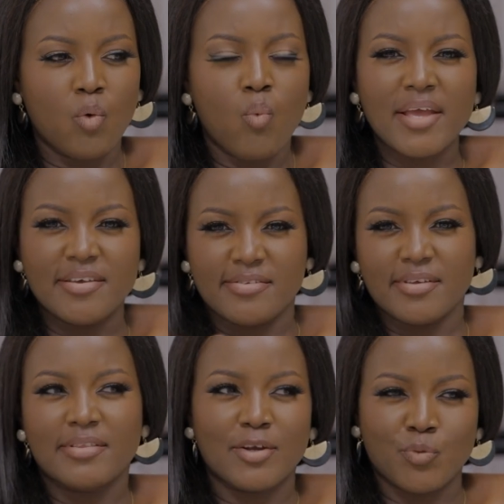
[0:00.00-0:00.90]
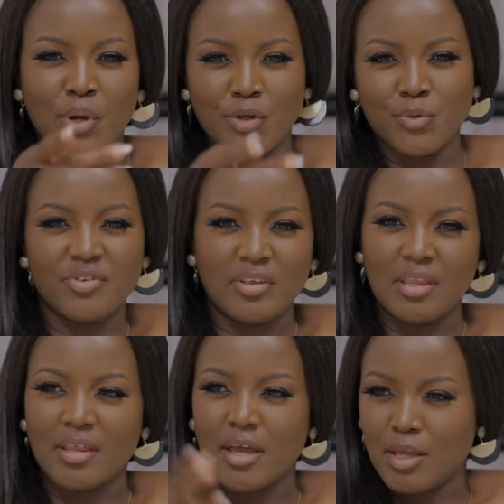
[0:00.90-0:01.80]
Why is it that when you
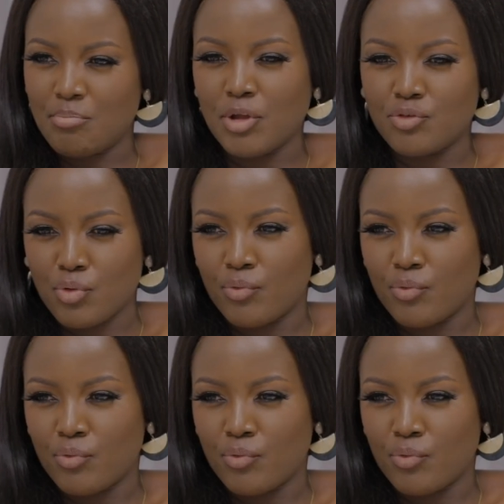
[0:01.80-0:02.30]
see the image